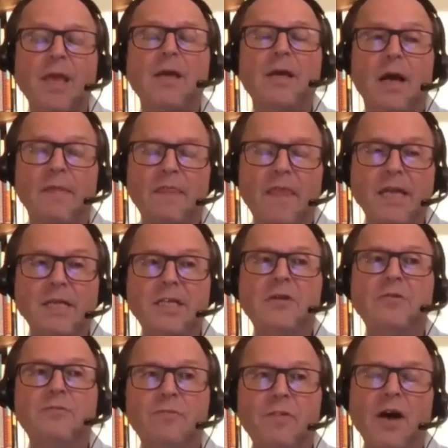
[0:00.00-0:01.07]
and they
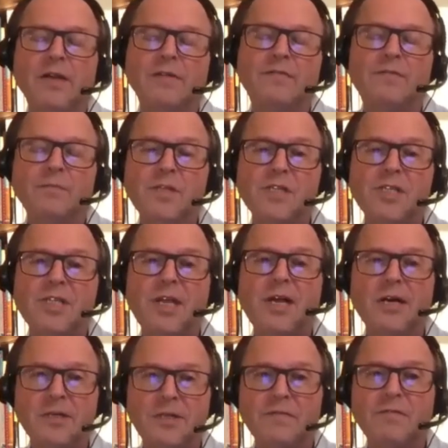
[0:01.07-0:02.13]
knew right from the
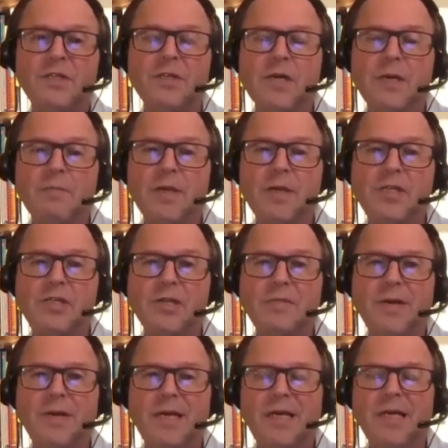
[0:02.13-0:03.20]
start of doing
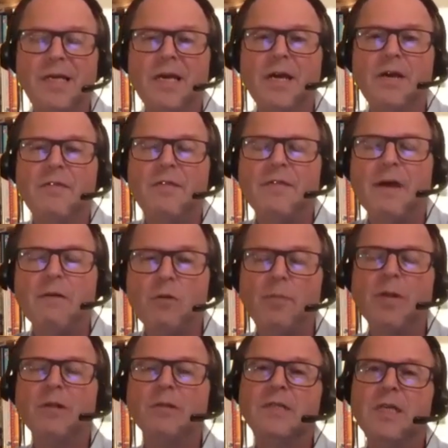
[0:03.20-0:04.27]
BGP that they were
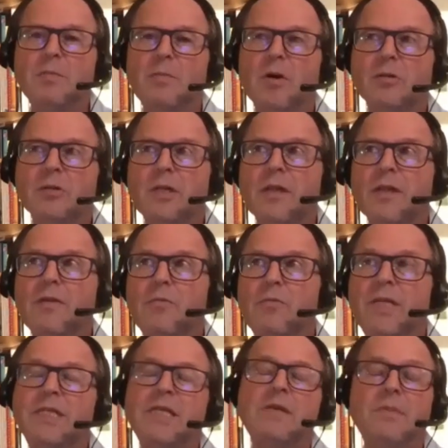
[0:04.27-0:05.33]
building a model that
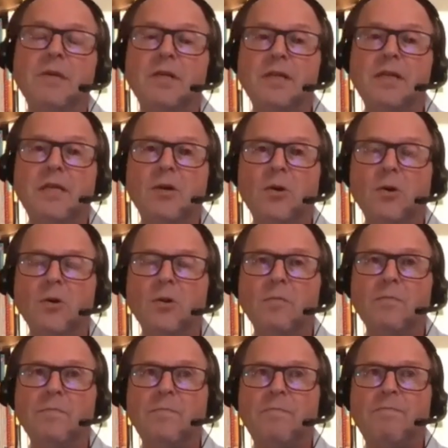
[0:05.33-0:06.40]
we typically call
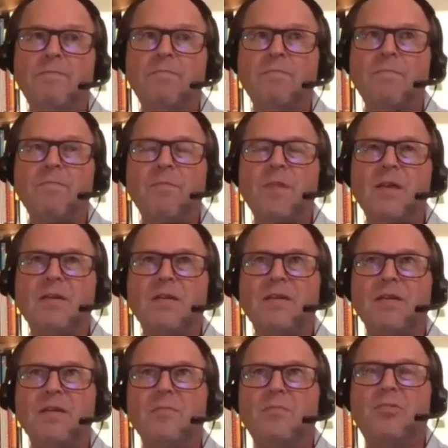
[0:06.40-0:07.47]

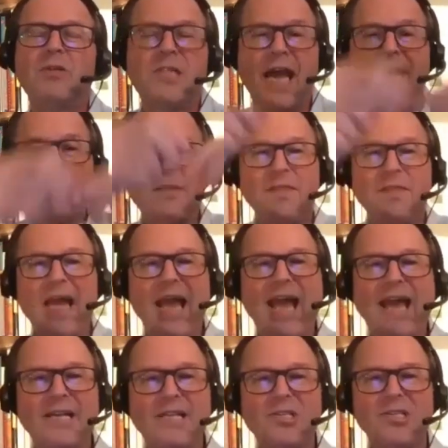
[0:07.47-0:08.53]
protect the
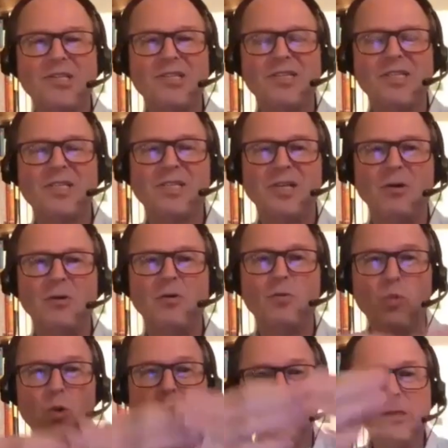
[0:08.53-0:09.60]
edge. So
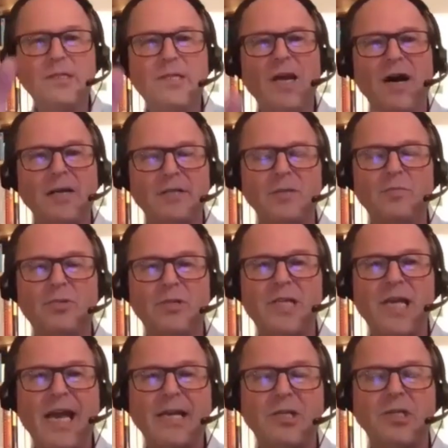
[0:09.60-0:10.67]
walled garden
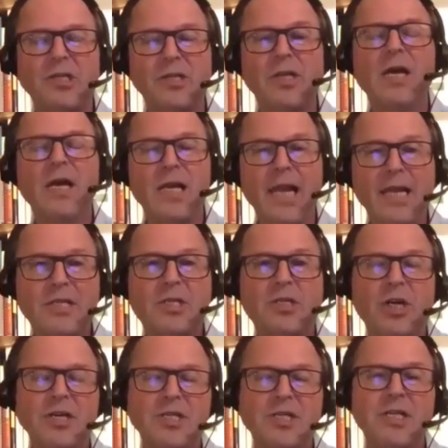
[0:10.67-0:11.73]
protection. Let's
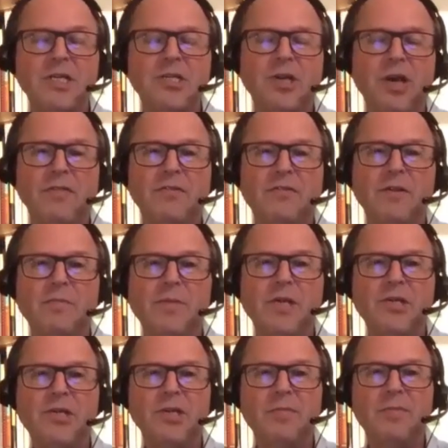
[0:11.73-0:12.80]
trust each other in
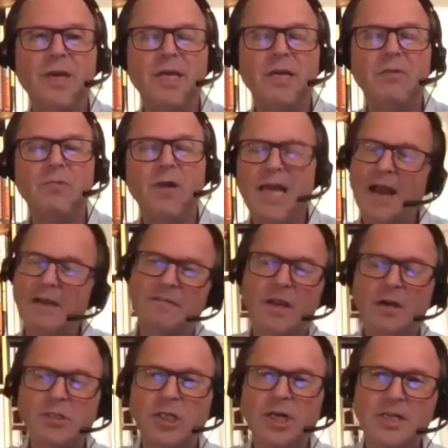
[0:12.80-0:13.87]
BGP. We have
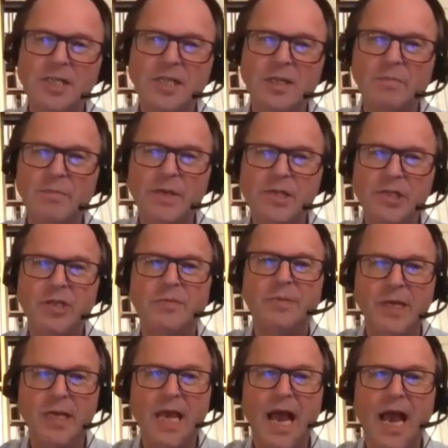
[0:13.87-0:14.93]
no trust in
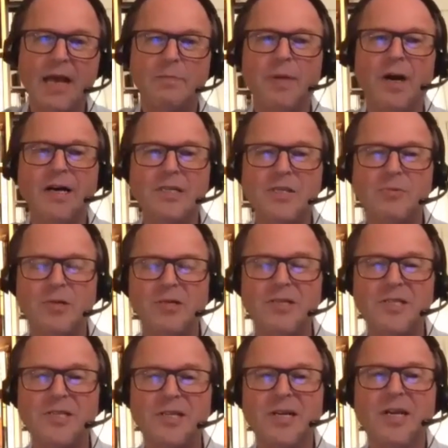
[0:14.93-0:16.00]
BGP. Add
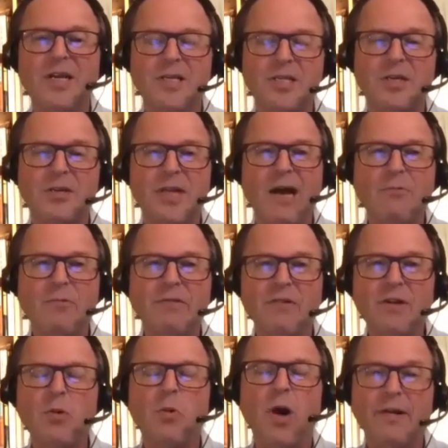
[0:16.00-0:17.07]
passwords. So now we're
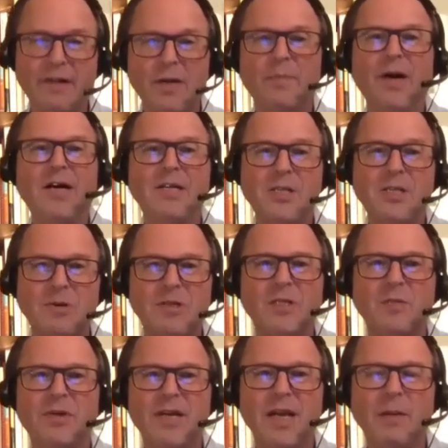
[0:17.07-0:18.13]
requiring a password
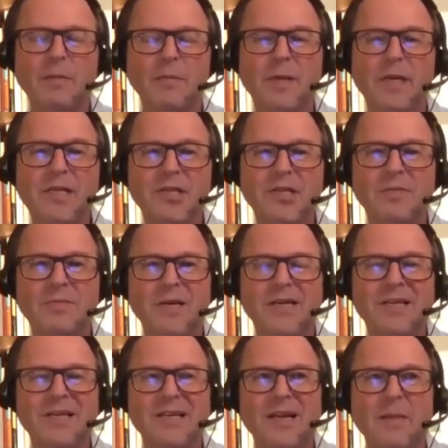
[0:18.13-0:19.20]
to bring up a
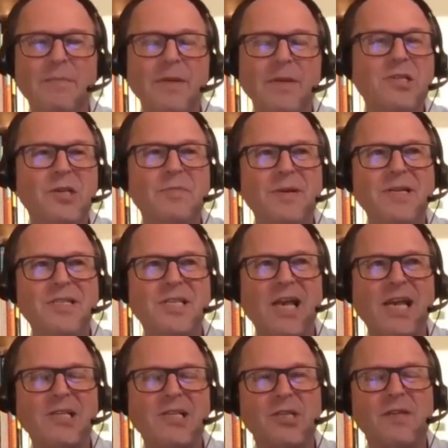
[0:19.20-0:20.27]
BGP
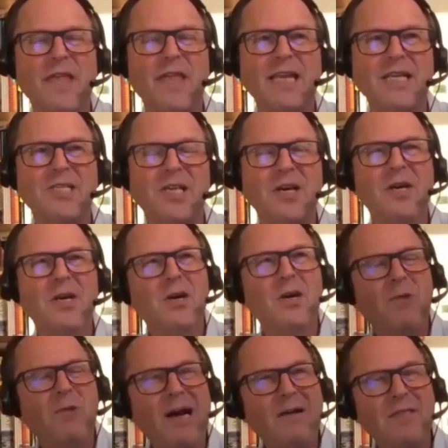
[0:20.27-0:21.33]
session. And then it's,
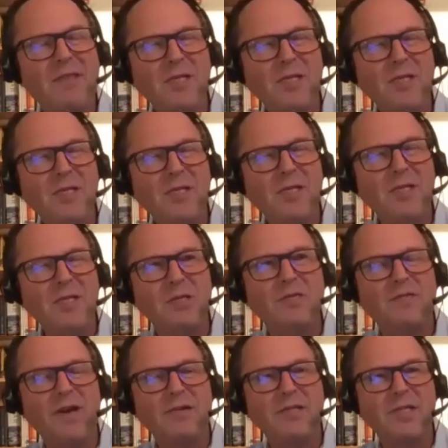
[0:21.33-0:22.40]
wow, these passwords are
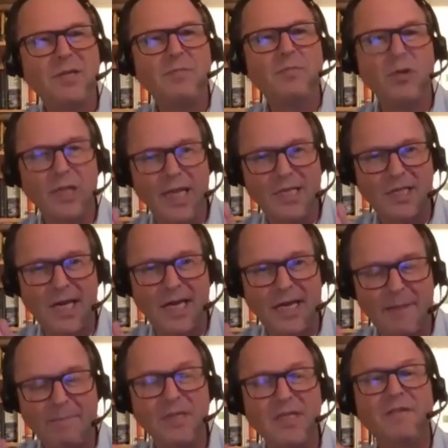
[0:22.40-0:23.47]
very simple. Let's add
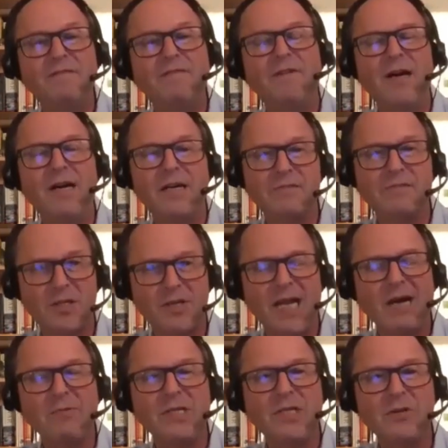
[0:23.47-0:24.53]
MD5. So
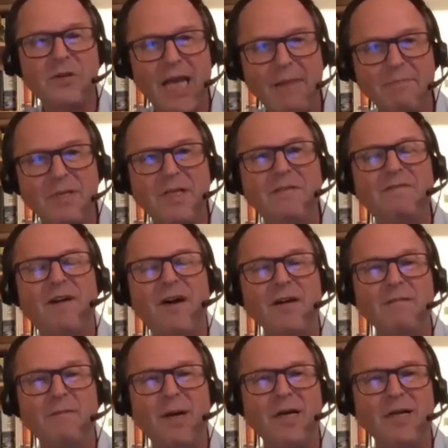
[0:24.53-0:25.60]
now we're doing
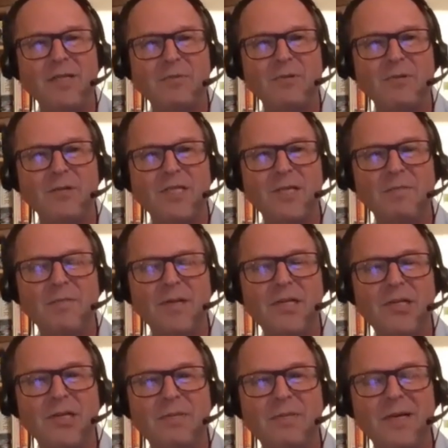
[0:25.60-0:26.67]
MD5 passwords in
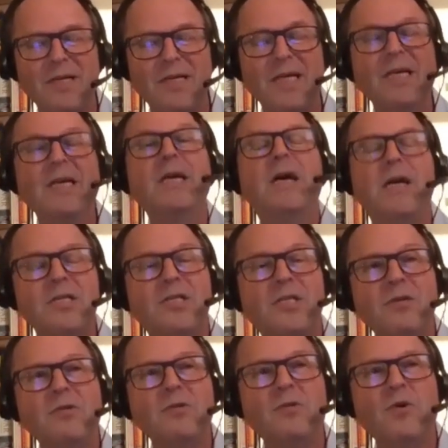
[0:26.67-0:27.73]
BGP. And
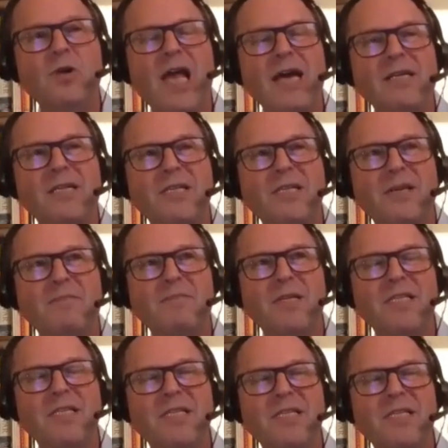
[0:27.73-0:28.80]
sooner or later,
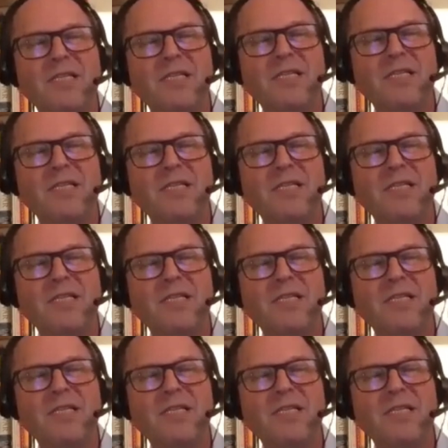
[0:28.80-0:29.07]
somebody says,